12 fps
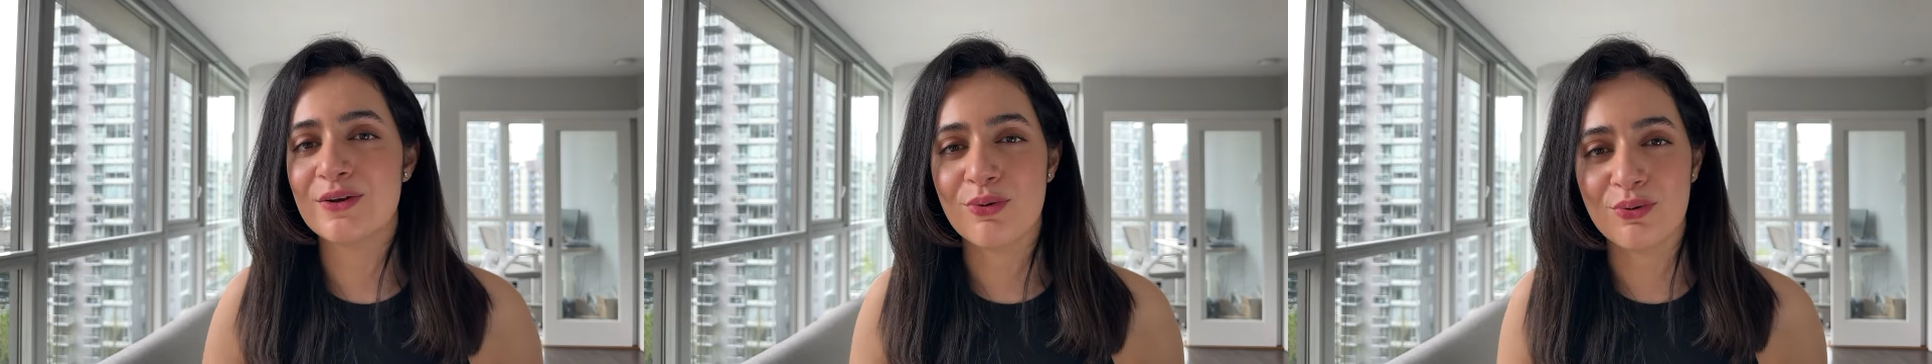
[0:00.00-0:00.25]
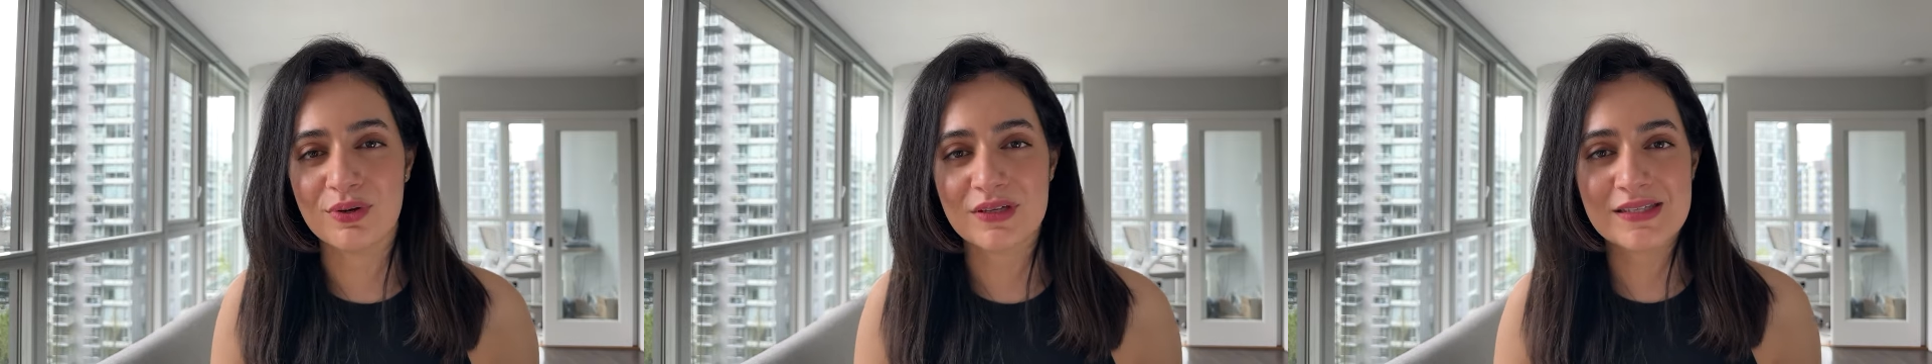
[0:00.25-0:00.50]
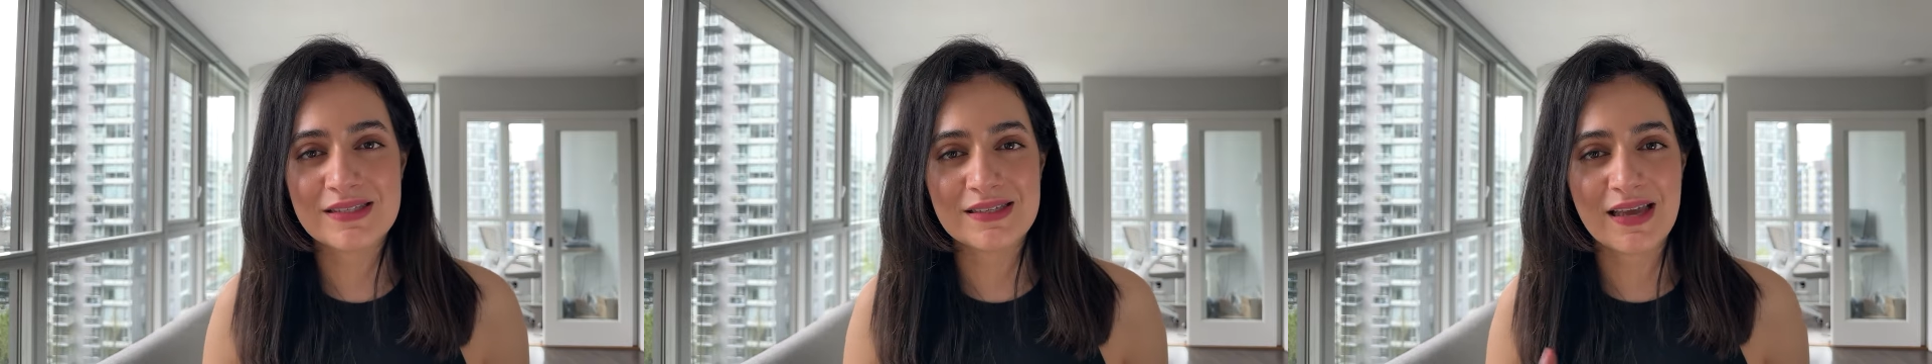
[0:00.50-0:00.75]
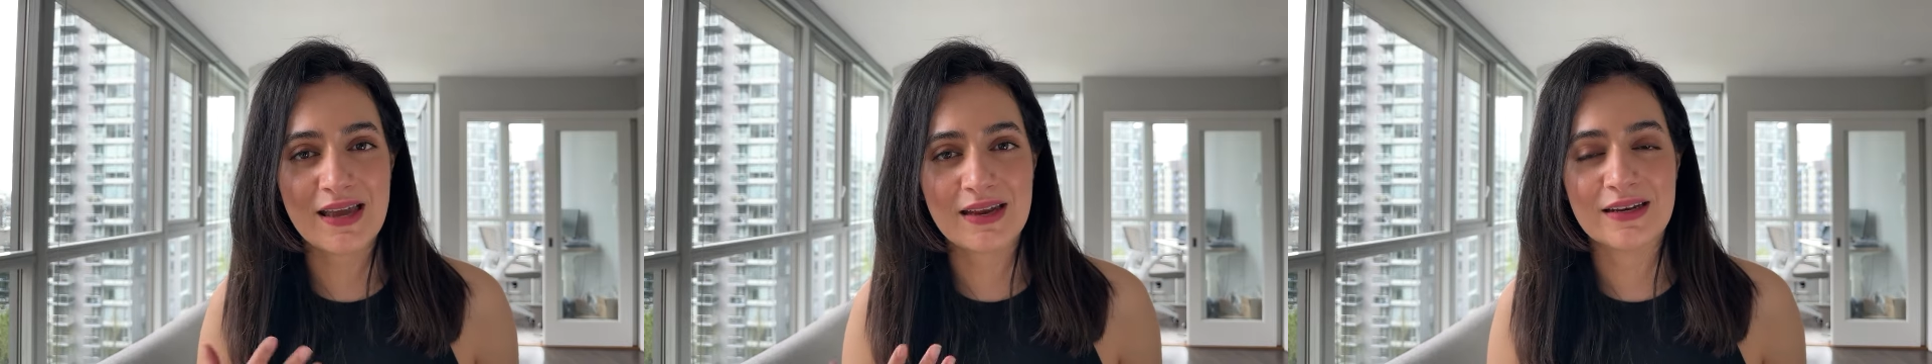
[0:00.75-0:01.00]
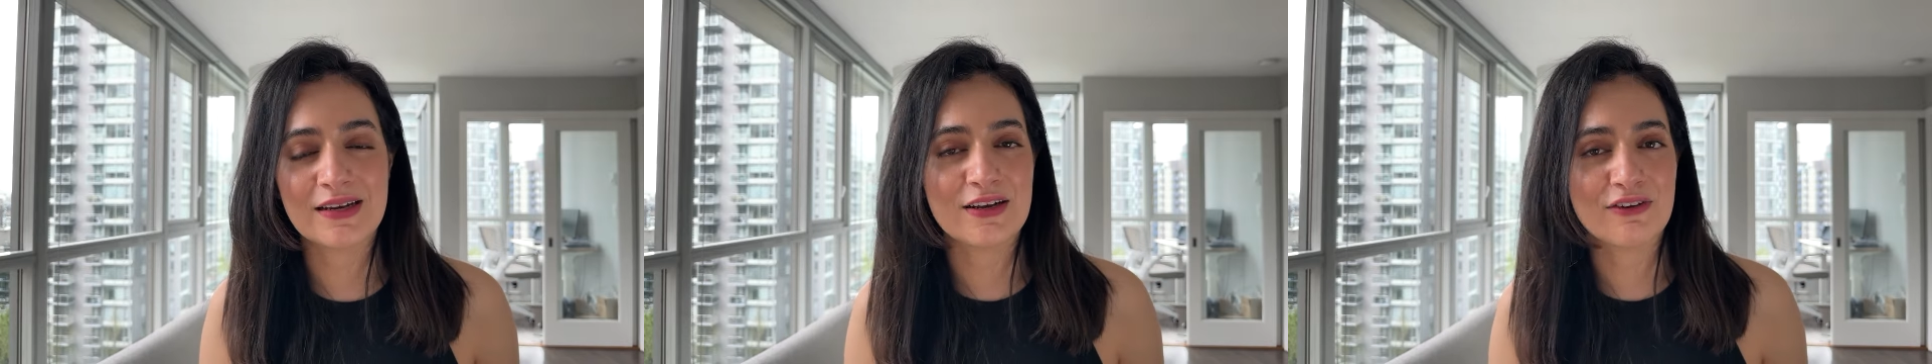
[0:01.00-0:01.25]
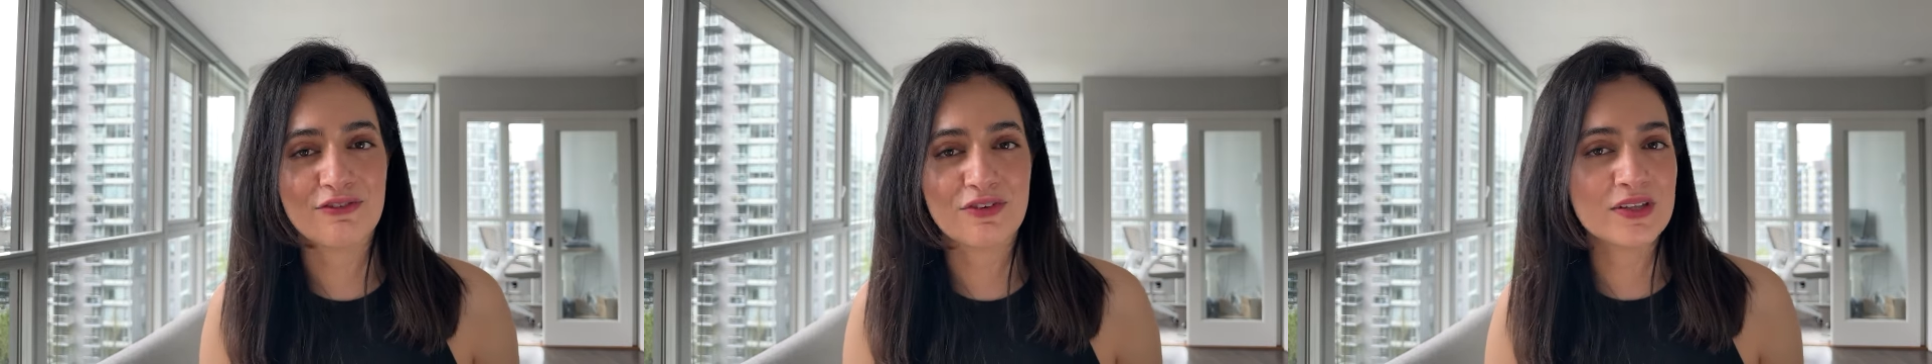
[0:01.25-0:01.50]
notice any
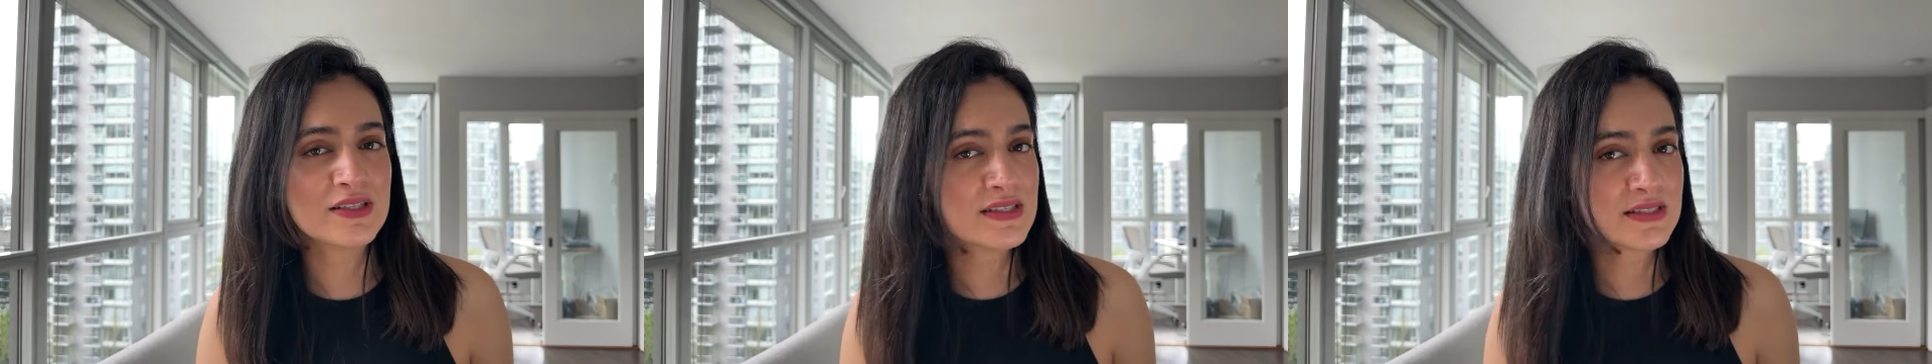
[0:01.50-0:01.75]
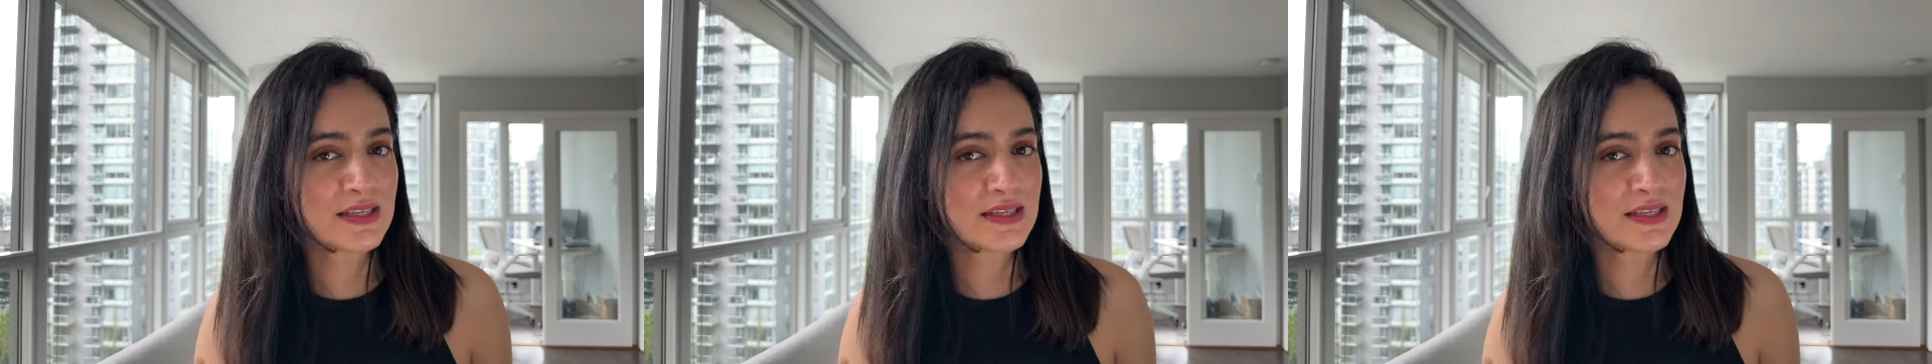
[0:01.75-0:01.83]
difference